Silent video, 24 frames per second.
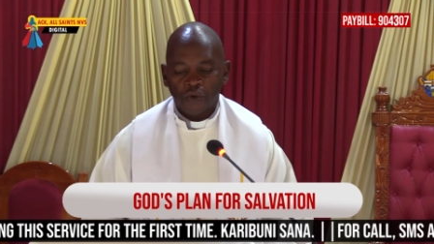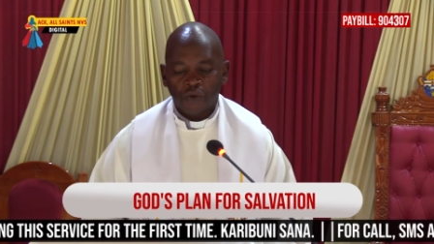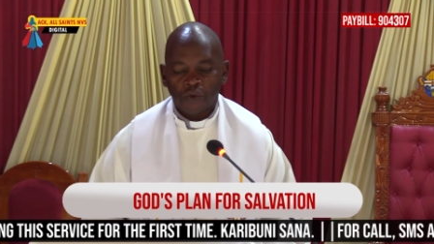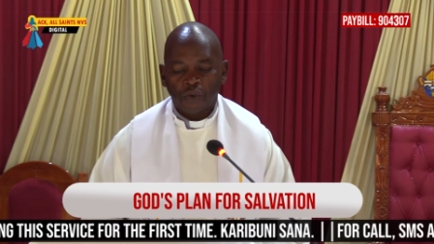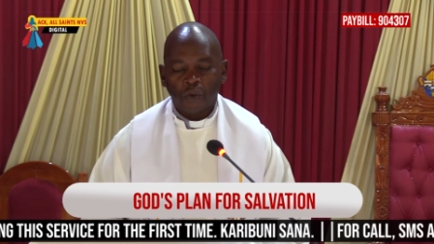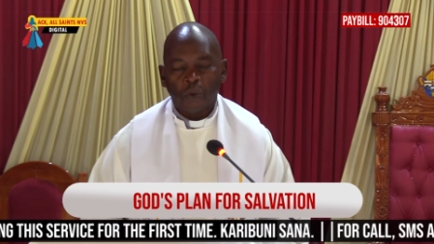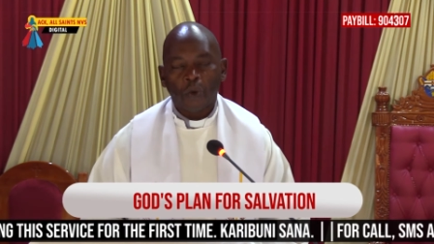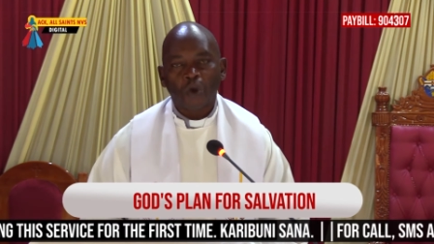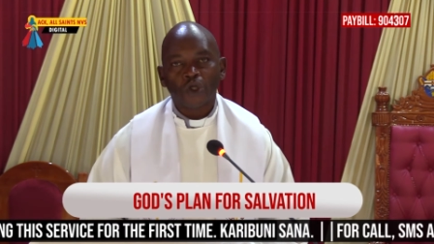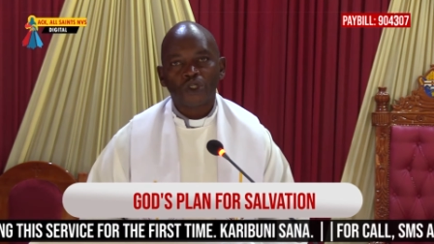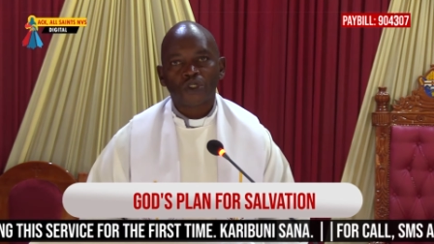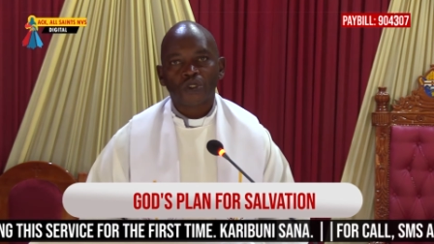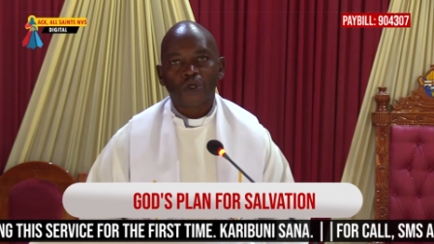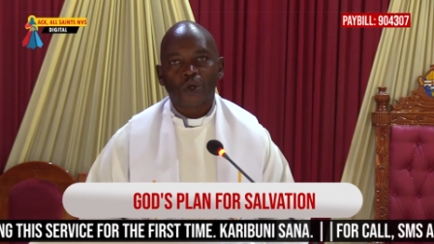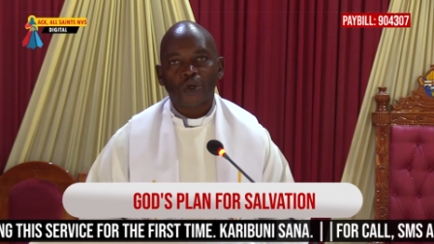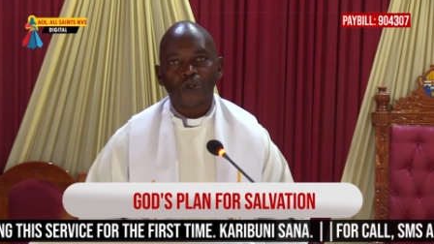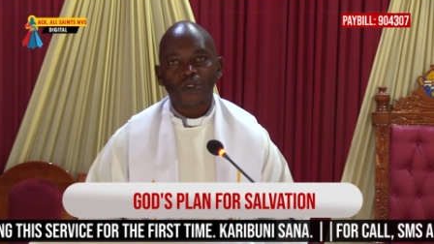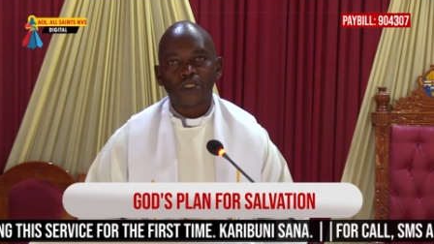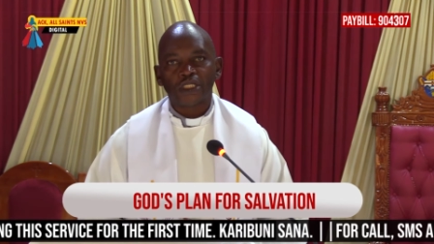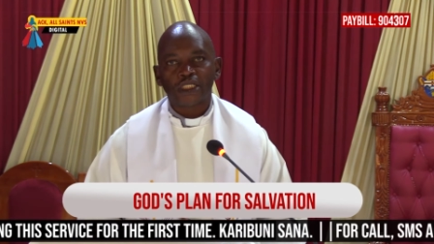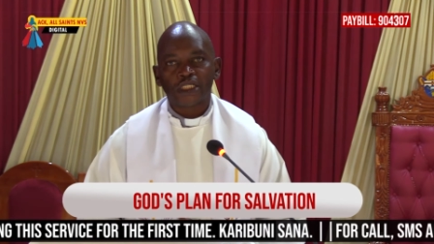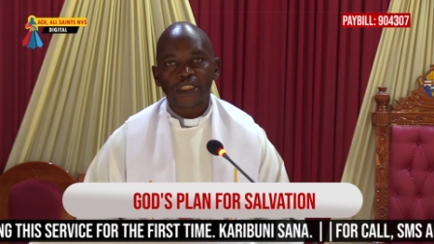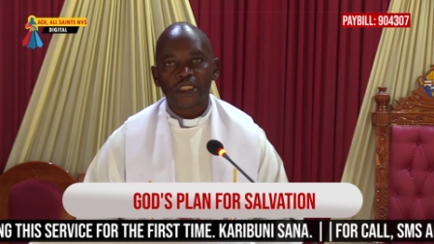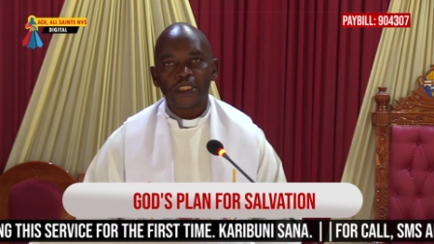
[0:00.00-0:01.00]
was
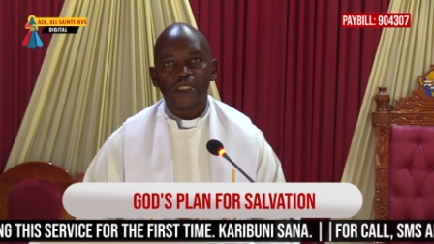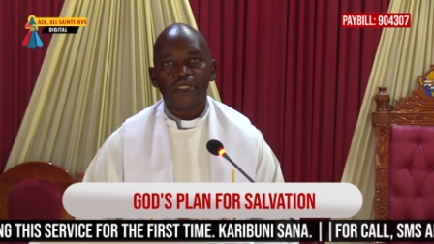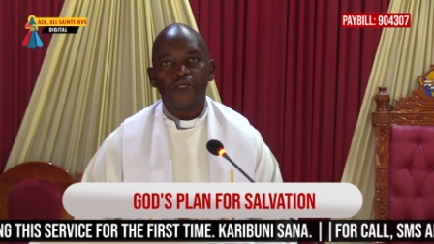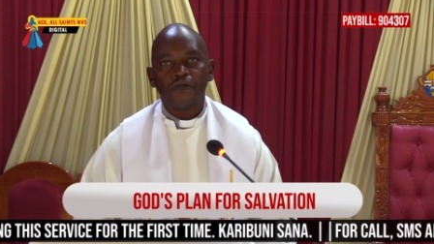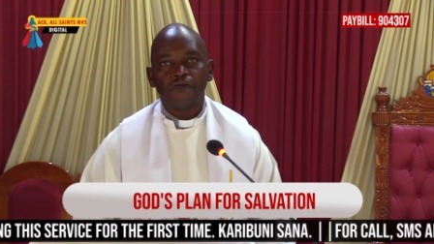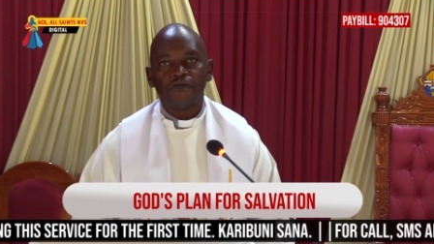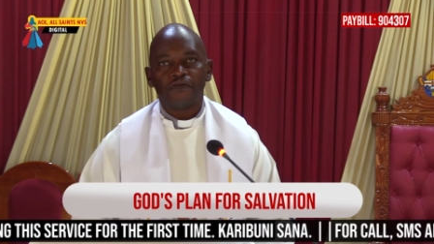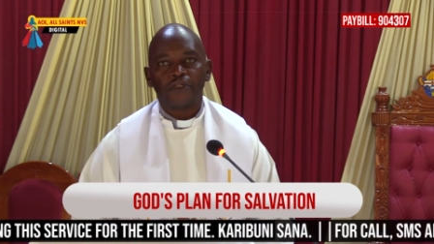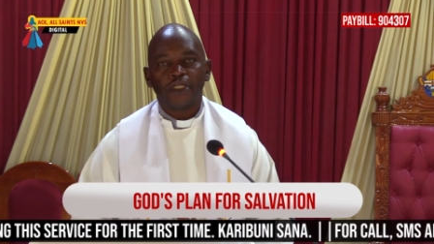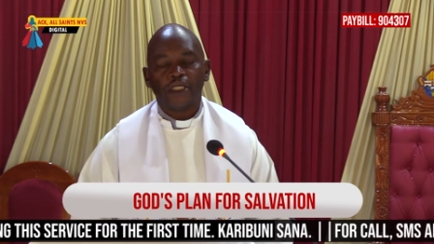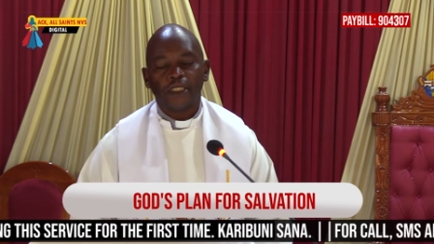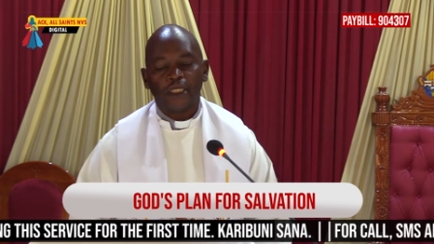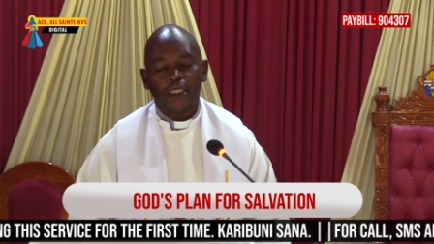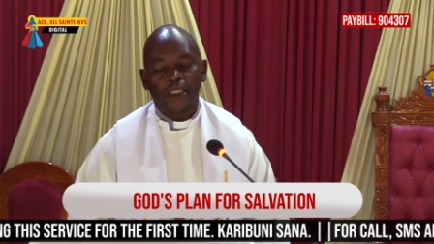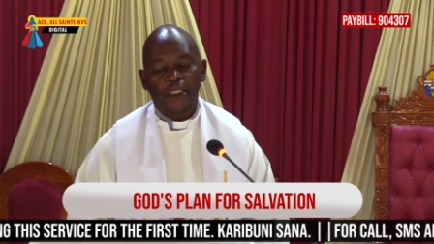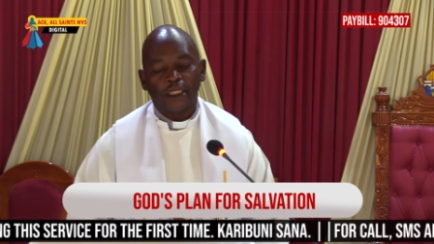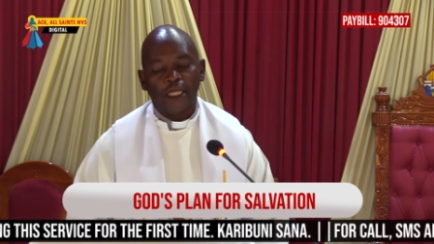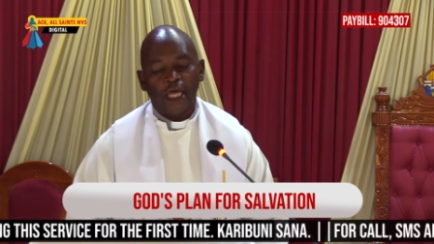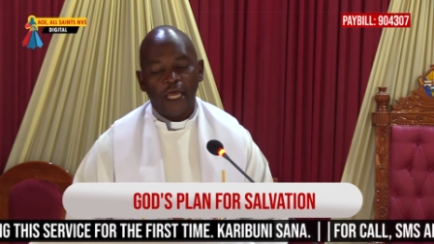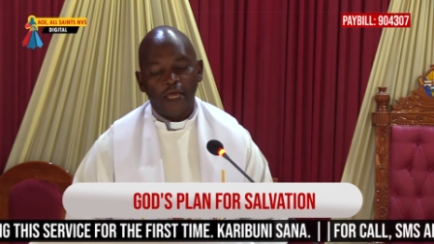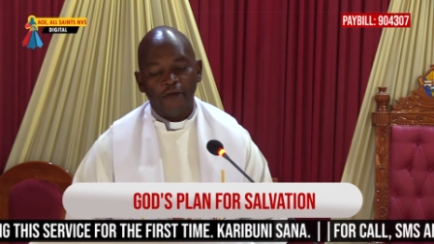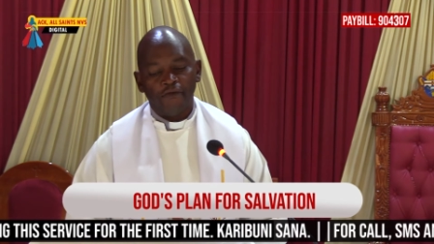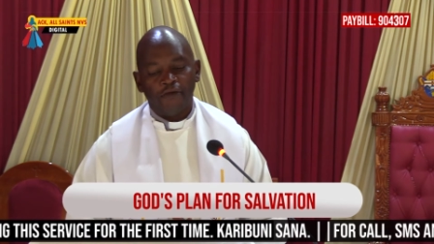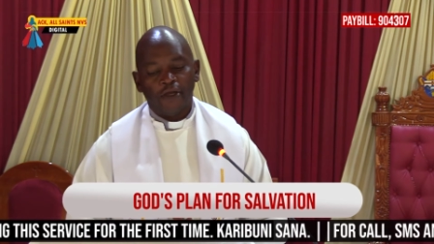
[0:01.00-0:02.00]
conceived in
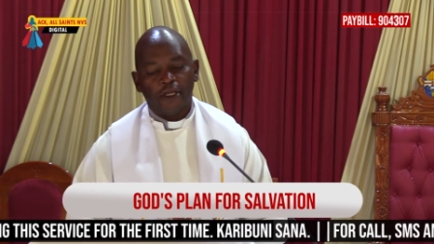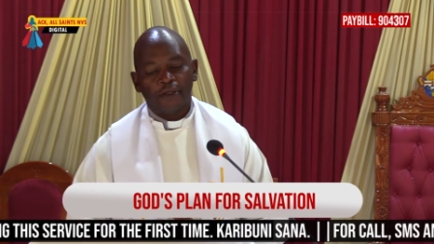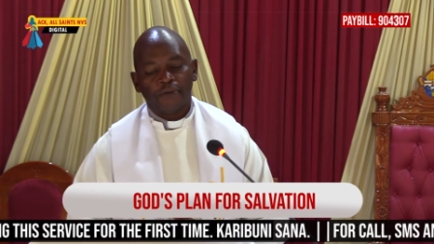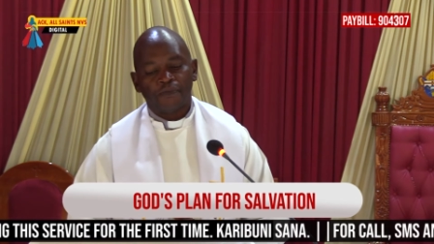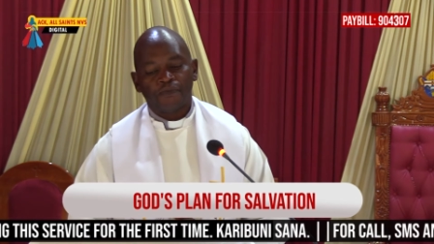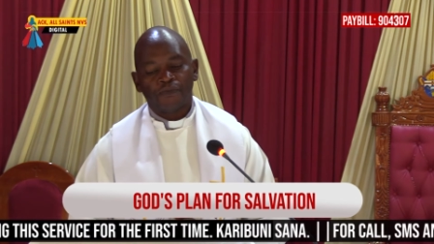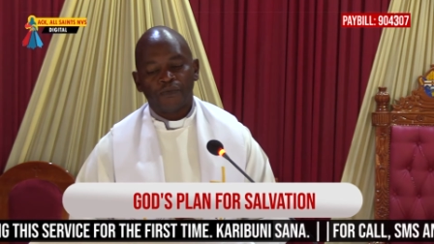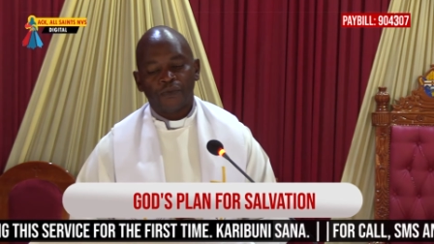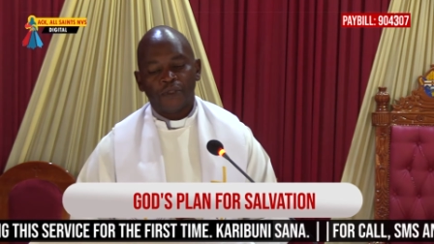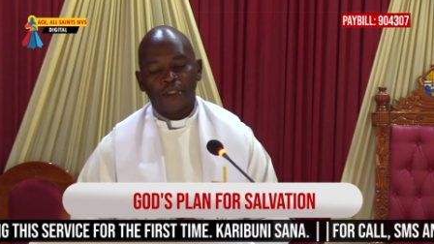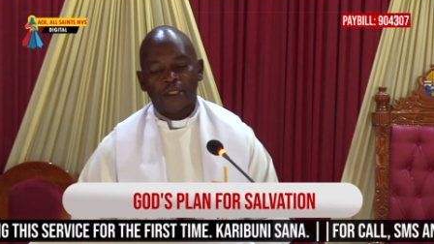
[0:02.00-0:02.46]
heaven